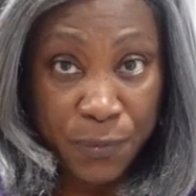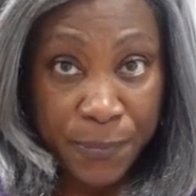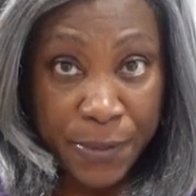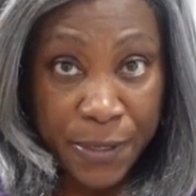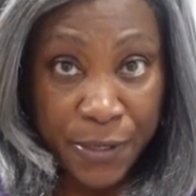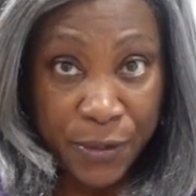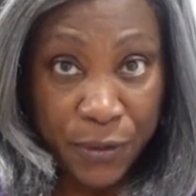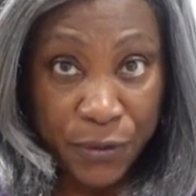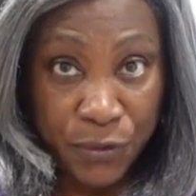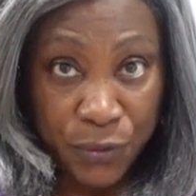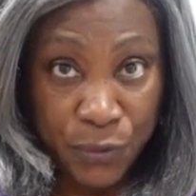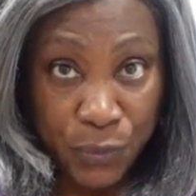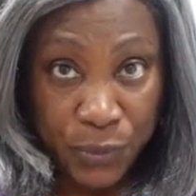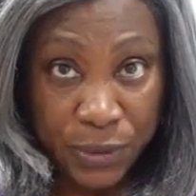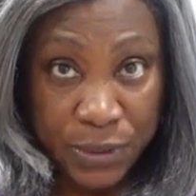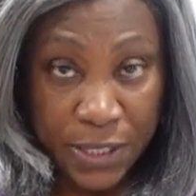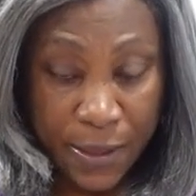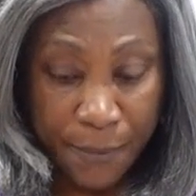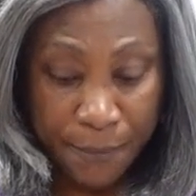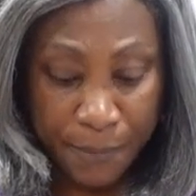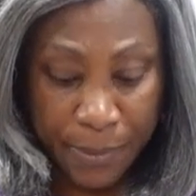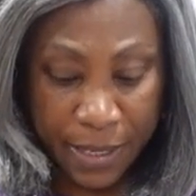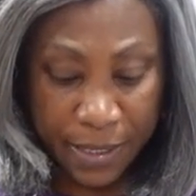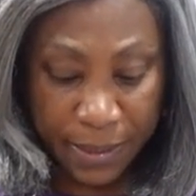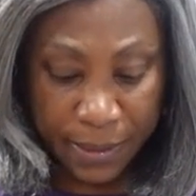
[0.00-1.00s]
going to use
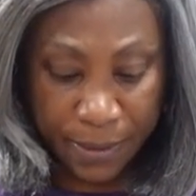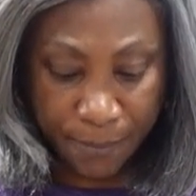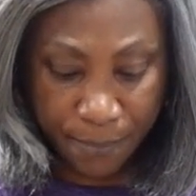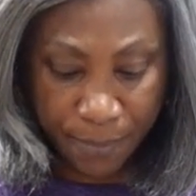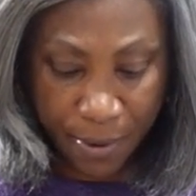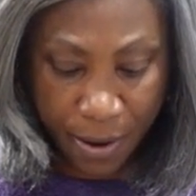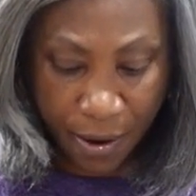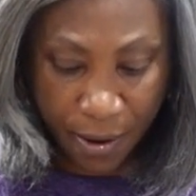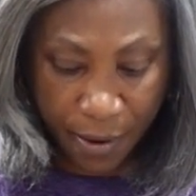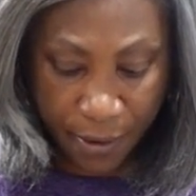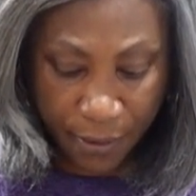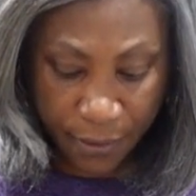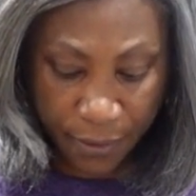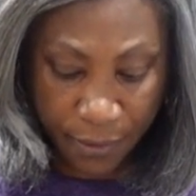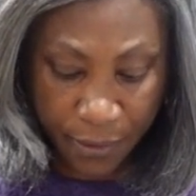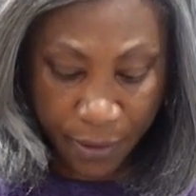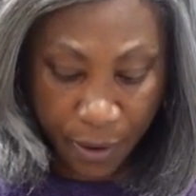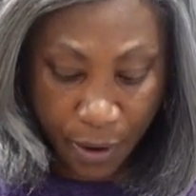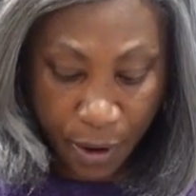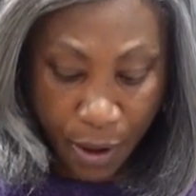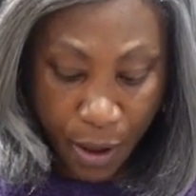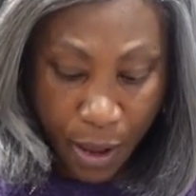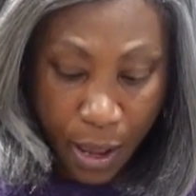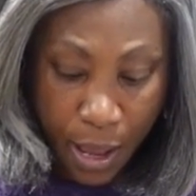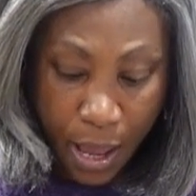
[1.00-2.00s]
and make the bar.
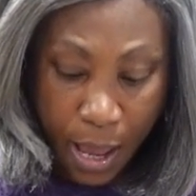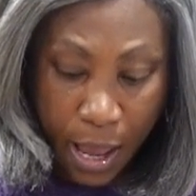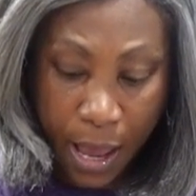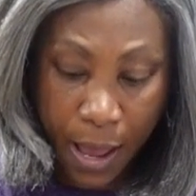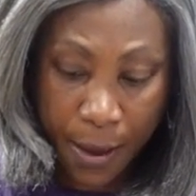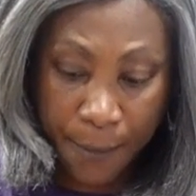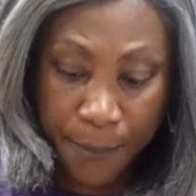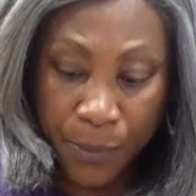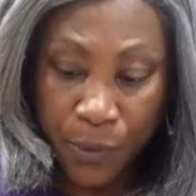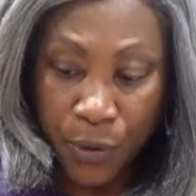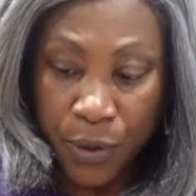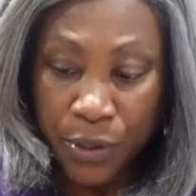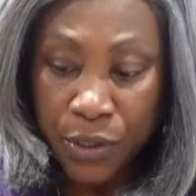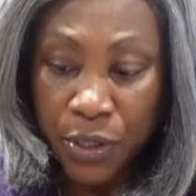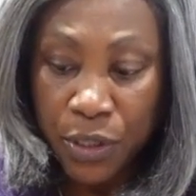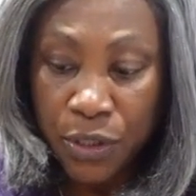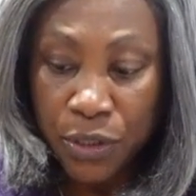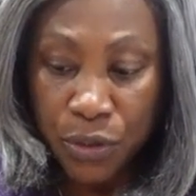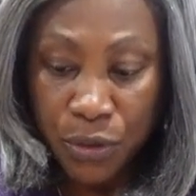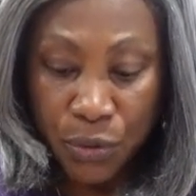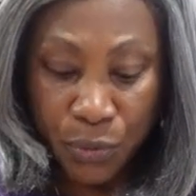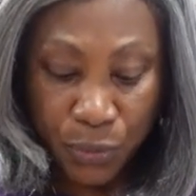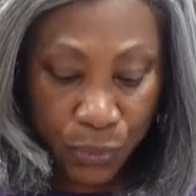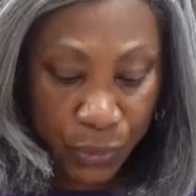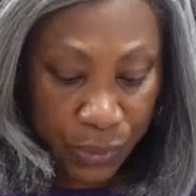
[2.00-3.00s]
I'm going to
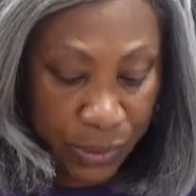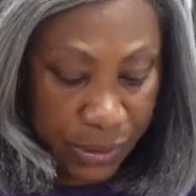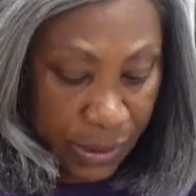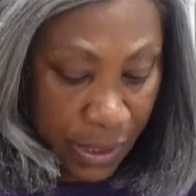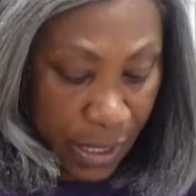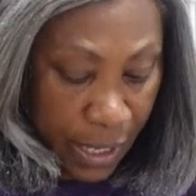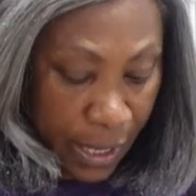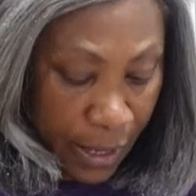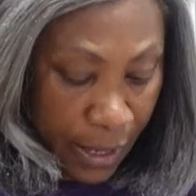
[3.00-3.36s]
use